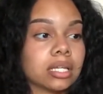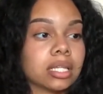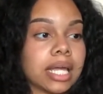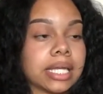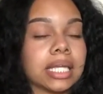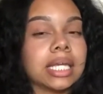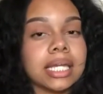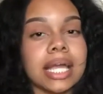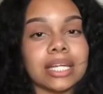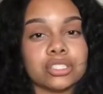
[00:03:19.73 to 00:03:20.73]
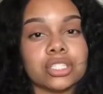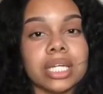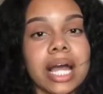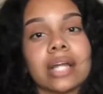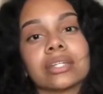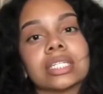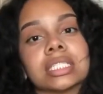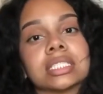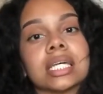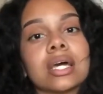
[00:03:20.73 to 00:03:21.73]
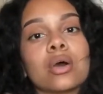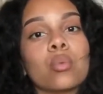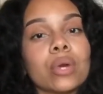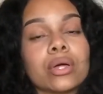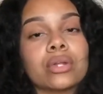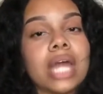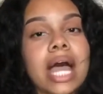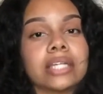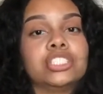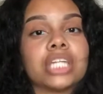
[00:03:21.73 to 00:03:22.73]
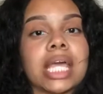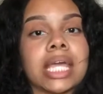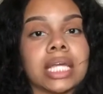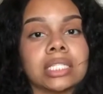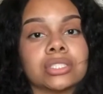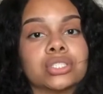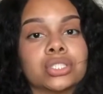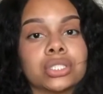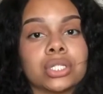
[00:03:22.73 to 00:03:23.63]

Like, eating extra calories will not change